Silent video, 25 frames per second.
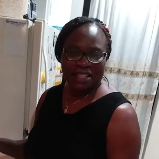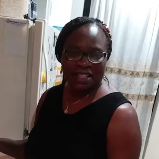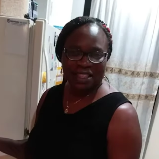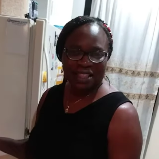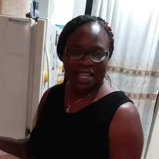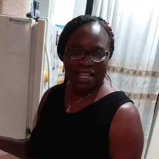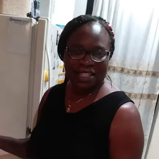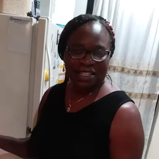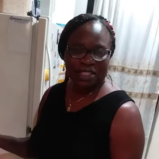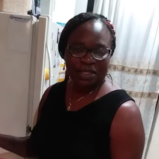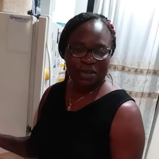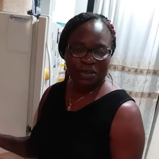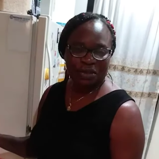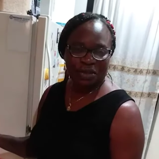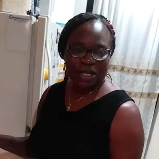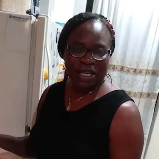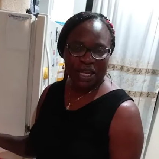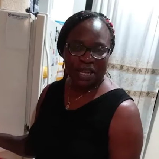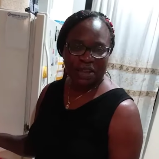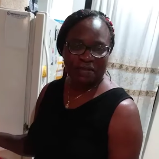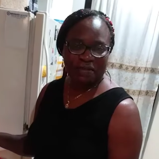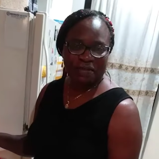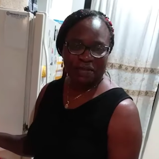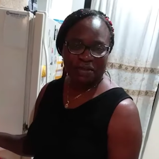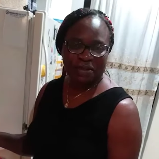that you
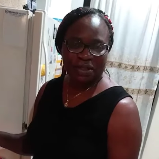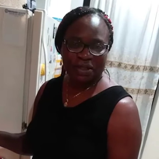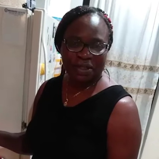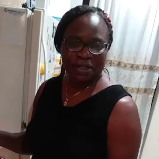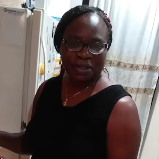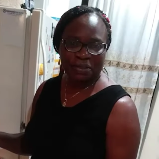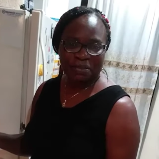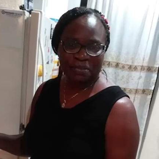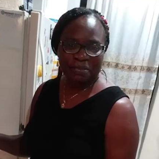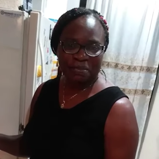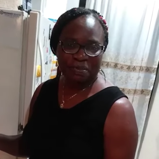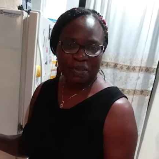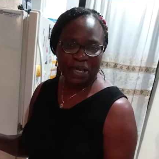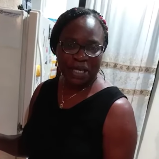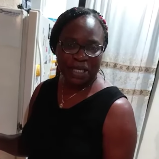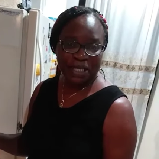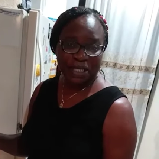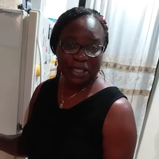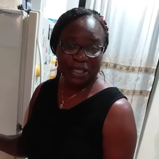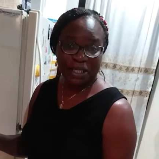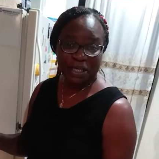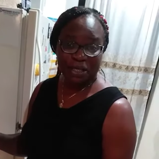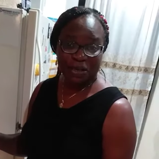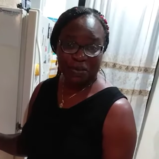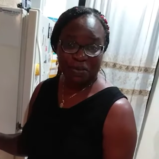never
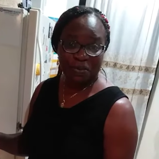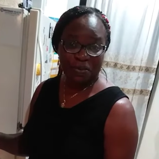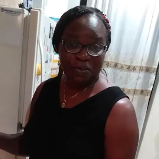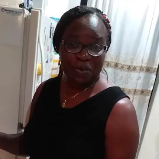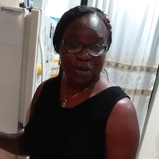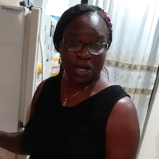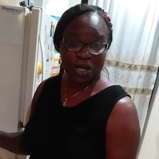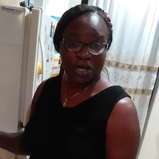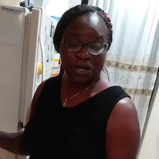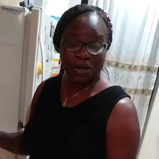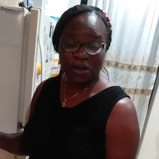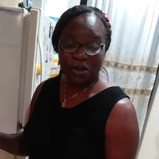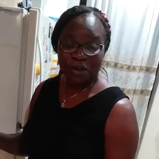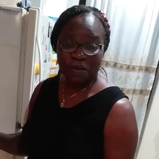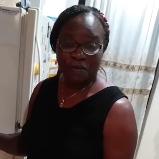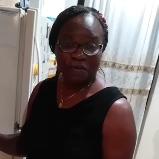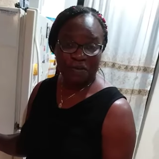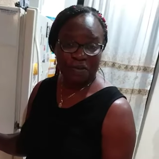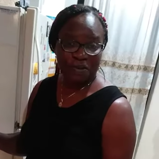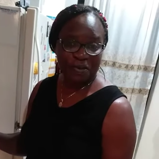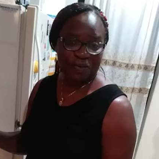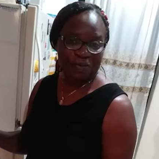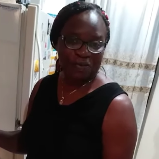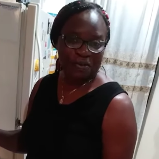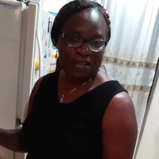miss one of
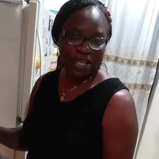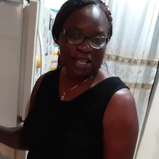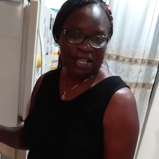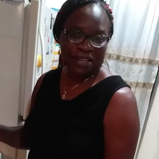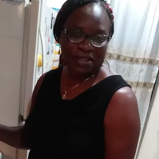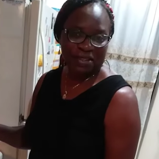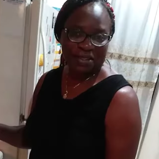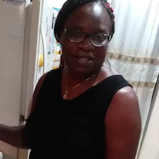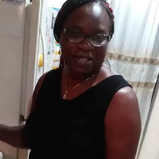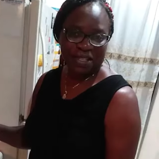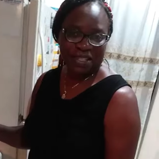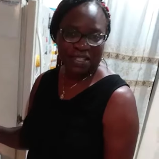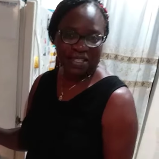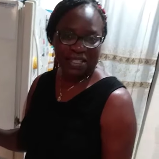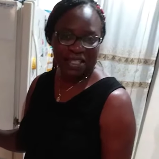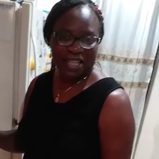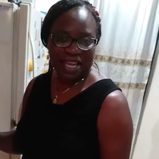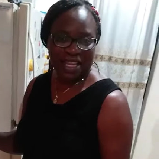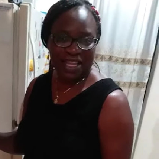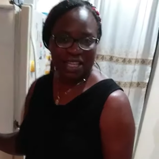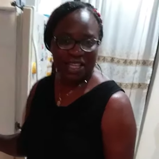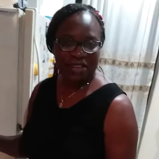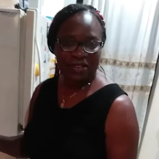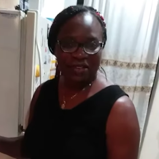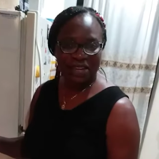our videos.
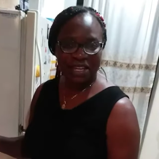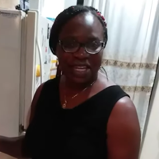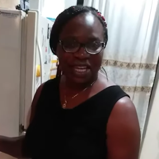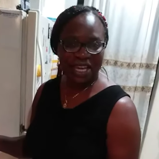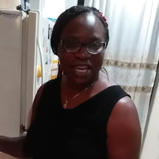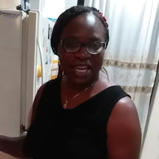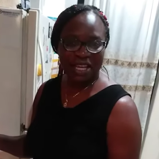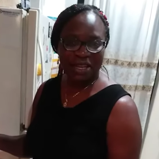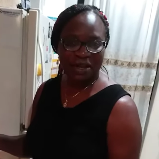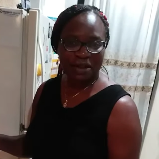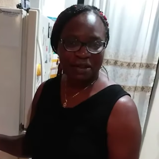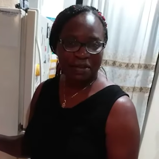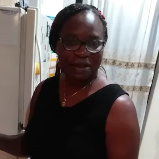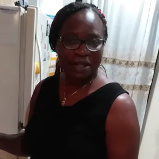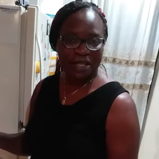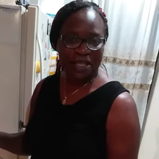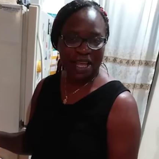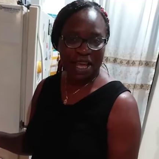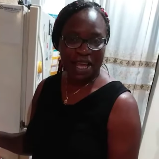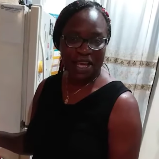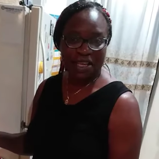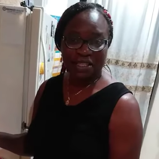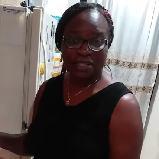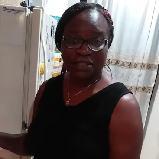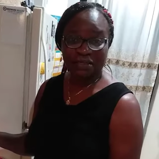Thank you again.
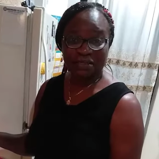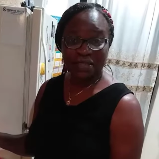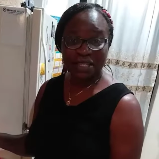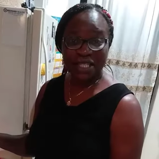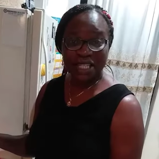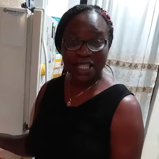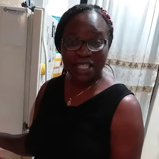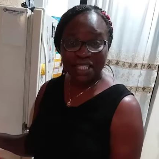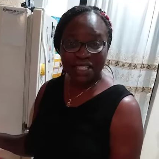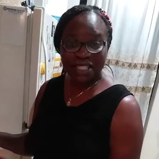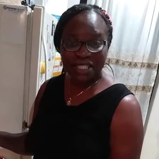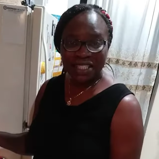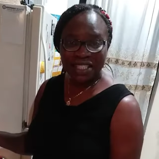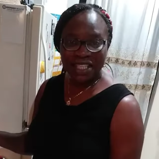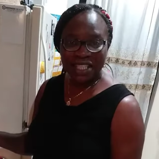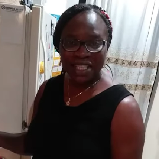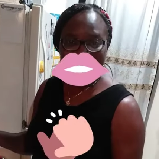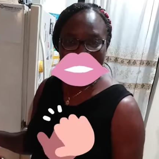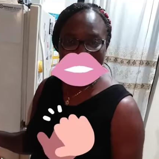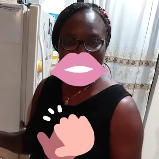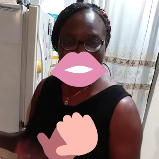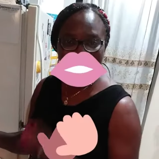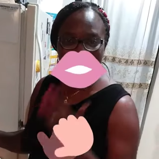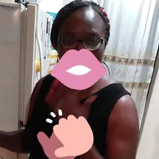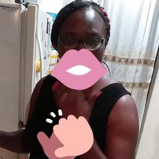Thanks for listening.